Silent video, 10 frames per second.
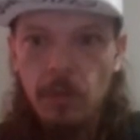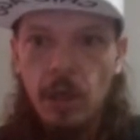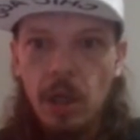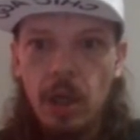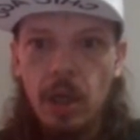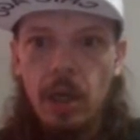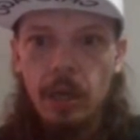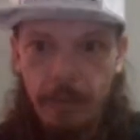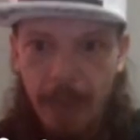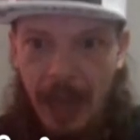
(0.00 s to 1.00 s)
it,
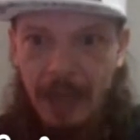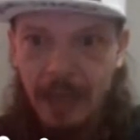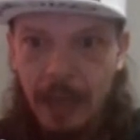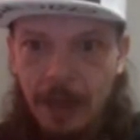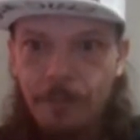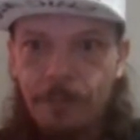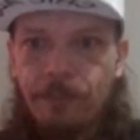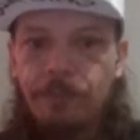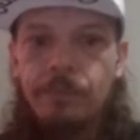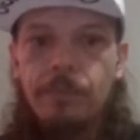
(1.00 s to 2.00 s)
packed in,
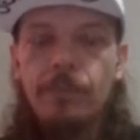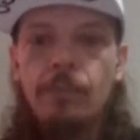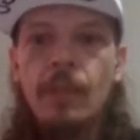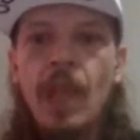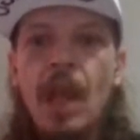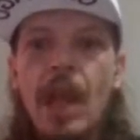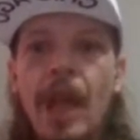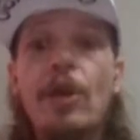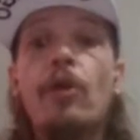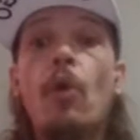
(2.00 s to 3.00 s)
and you had to
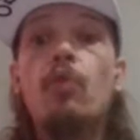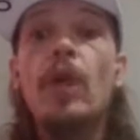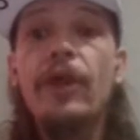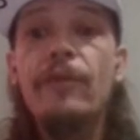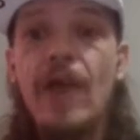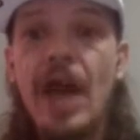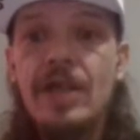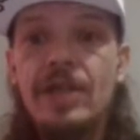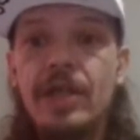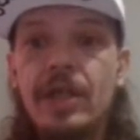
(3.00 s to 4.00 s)
go really fast
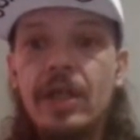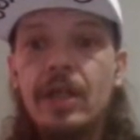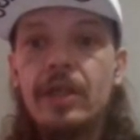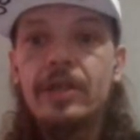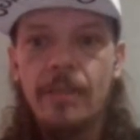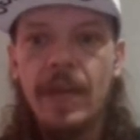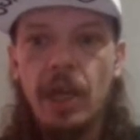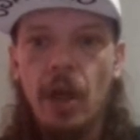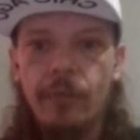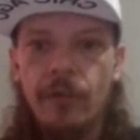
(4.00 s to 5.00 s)
to make it all
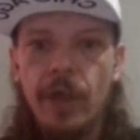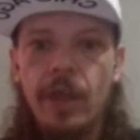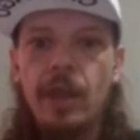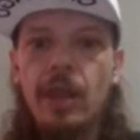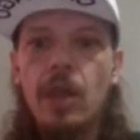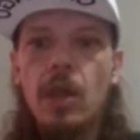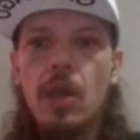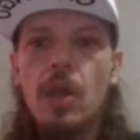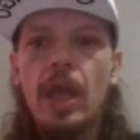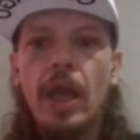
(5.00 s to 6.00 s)
fit.
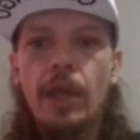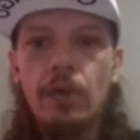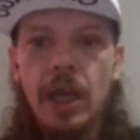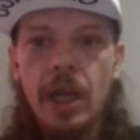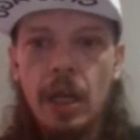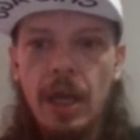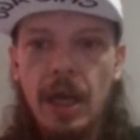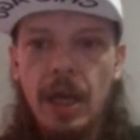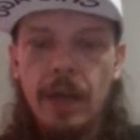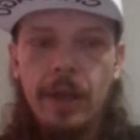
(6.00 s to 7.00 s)
And you could hear
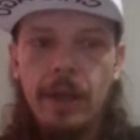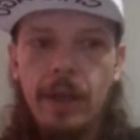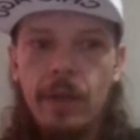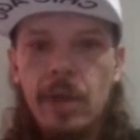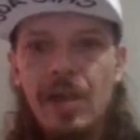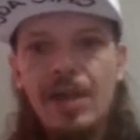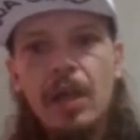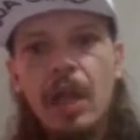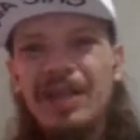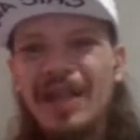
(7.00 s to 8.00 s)
that.
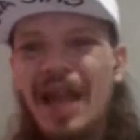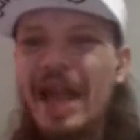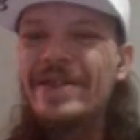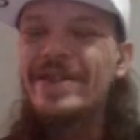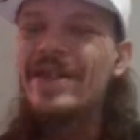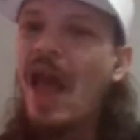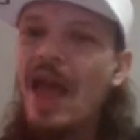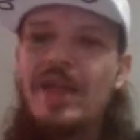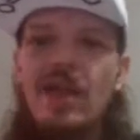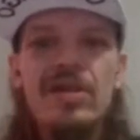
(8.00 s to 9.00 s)
It's not. It
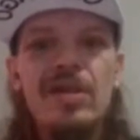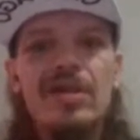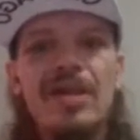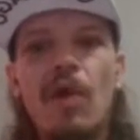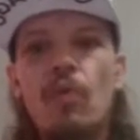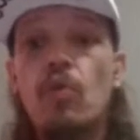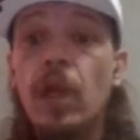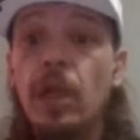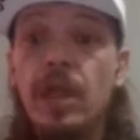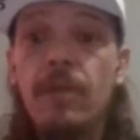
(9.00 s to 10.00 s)
doesn't sound
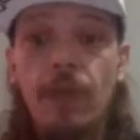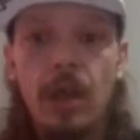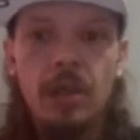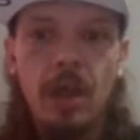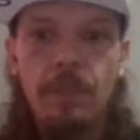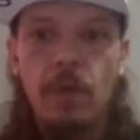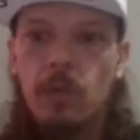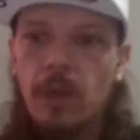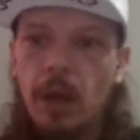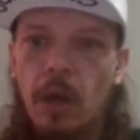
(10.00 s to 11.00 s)
really fucked up or
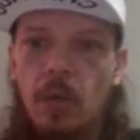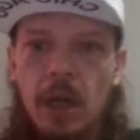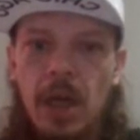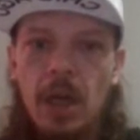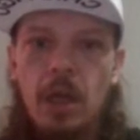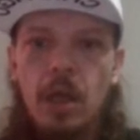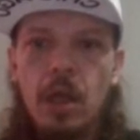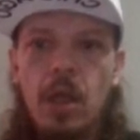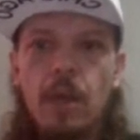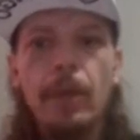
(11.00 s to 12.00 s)
or weird,
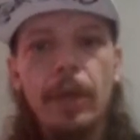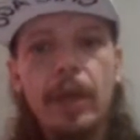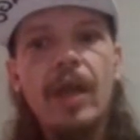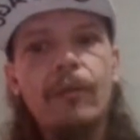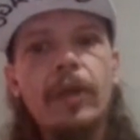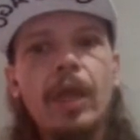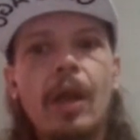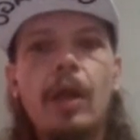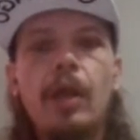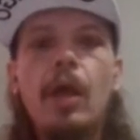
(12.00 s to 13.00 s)
but you can definitely hear it.
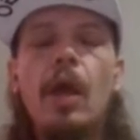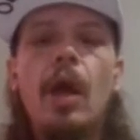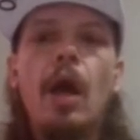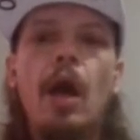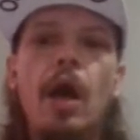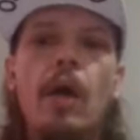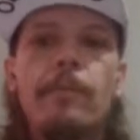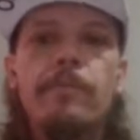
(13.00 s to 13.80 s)
Um,